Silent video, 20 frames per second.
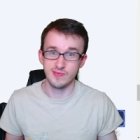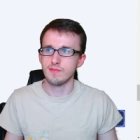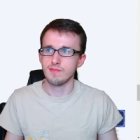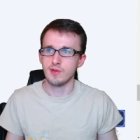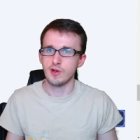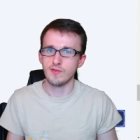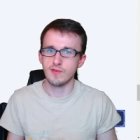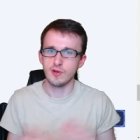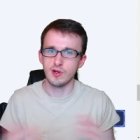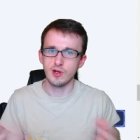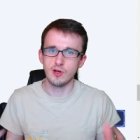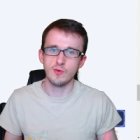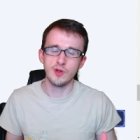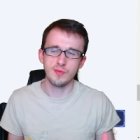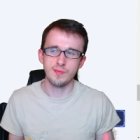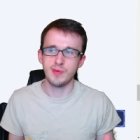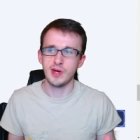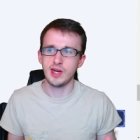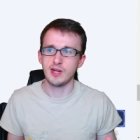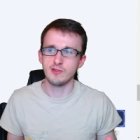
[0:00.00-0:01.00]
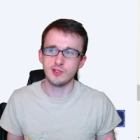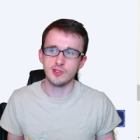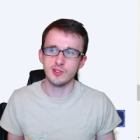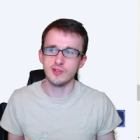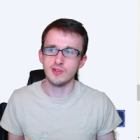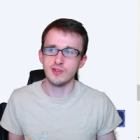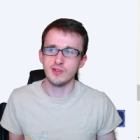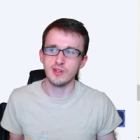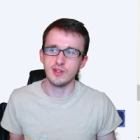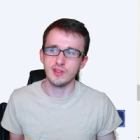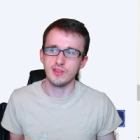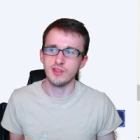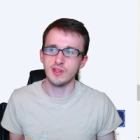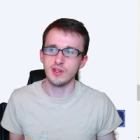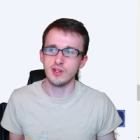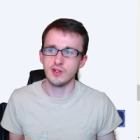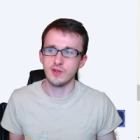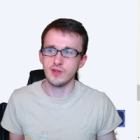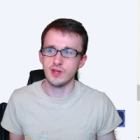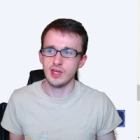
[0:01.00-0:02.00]
Overall with Bouncer,
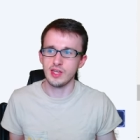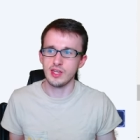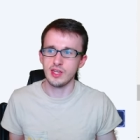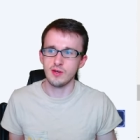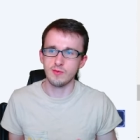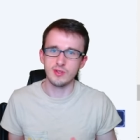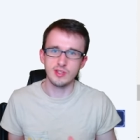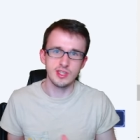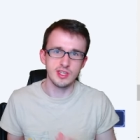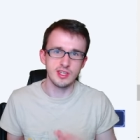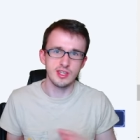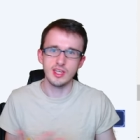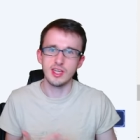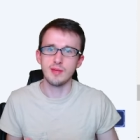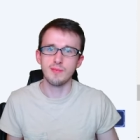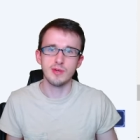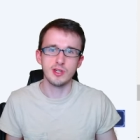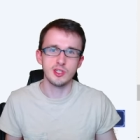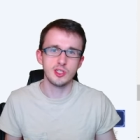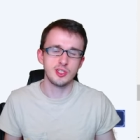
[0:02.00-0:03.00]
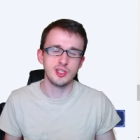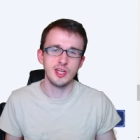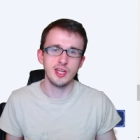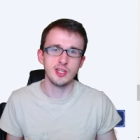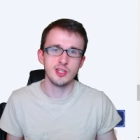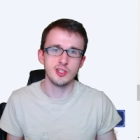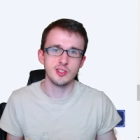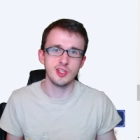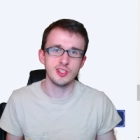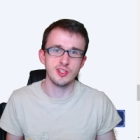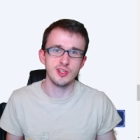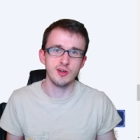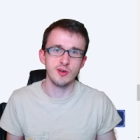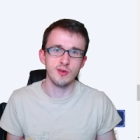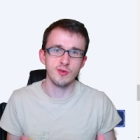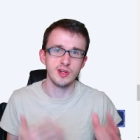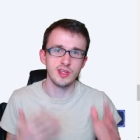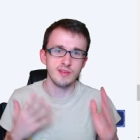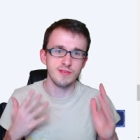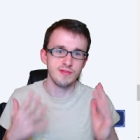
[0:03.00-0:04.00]
though, it didn't really need much changes as it
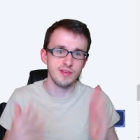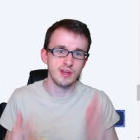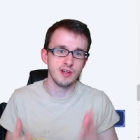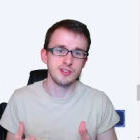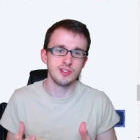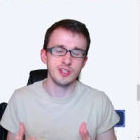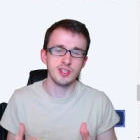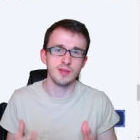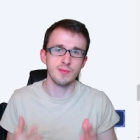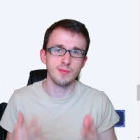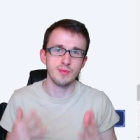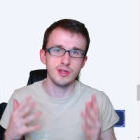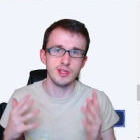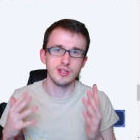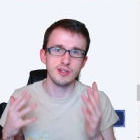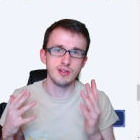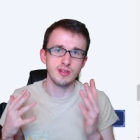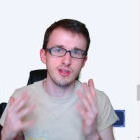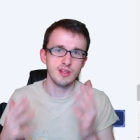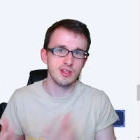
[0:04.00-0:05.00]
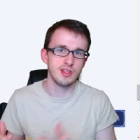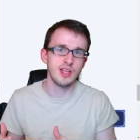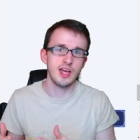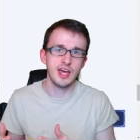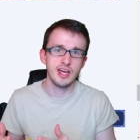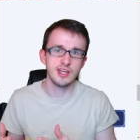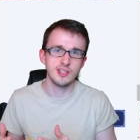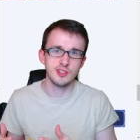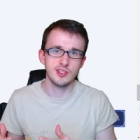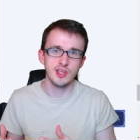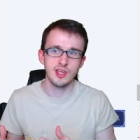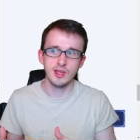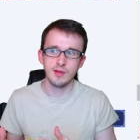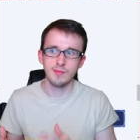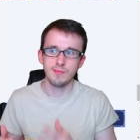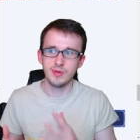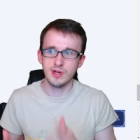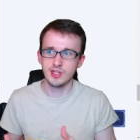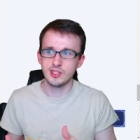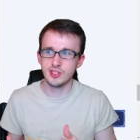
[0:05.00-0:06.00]
already felt like a pretty good class,
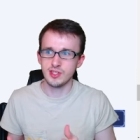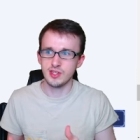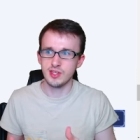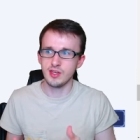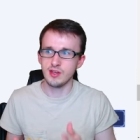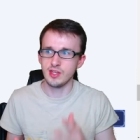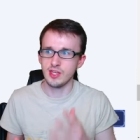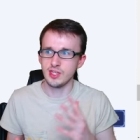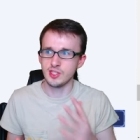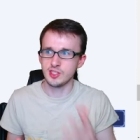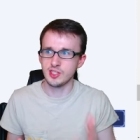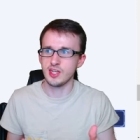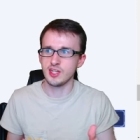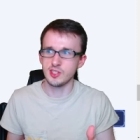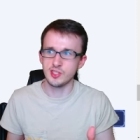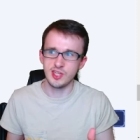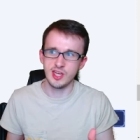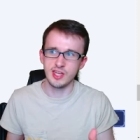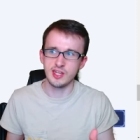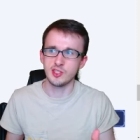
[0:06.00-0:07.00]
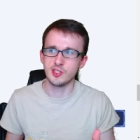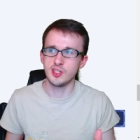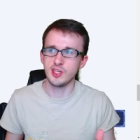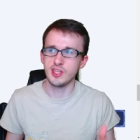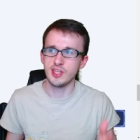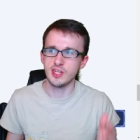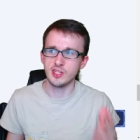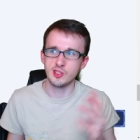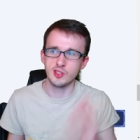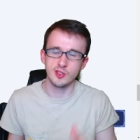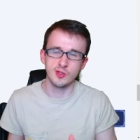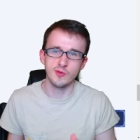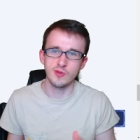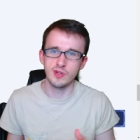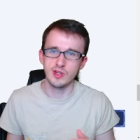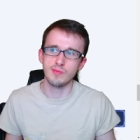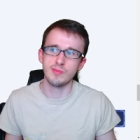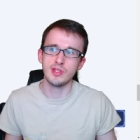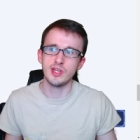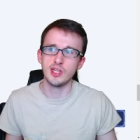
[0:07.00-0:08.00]
but it is kind of sad to see that
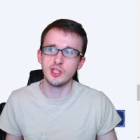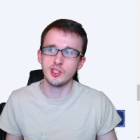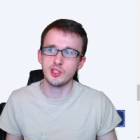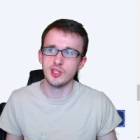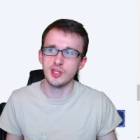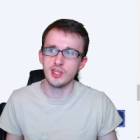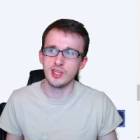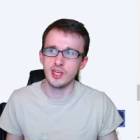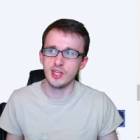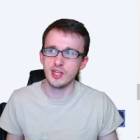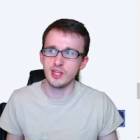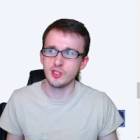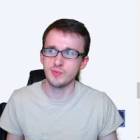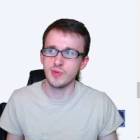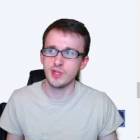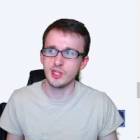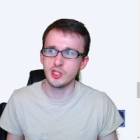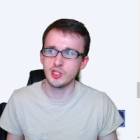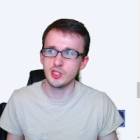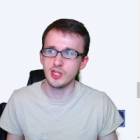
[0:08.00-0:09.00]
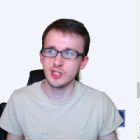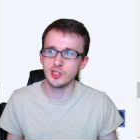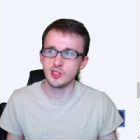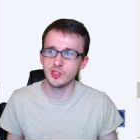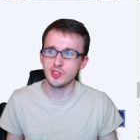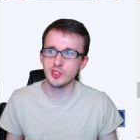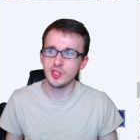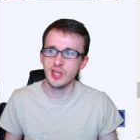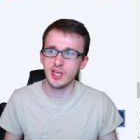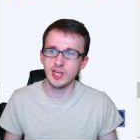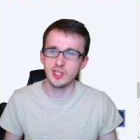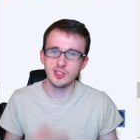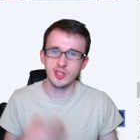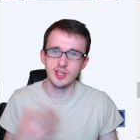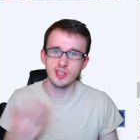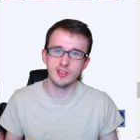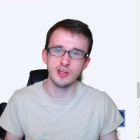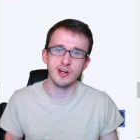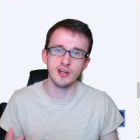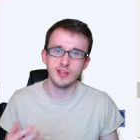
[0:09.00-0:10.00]
Soaring Blades didn't get as many changes as I
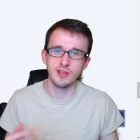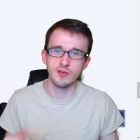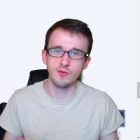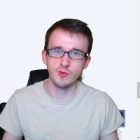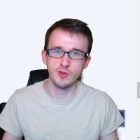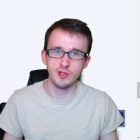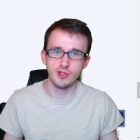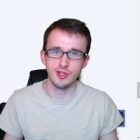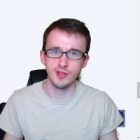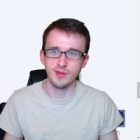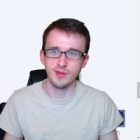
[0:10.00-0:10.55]
thought it would.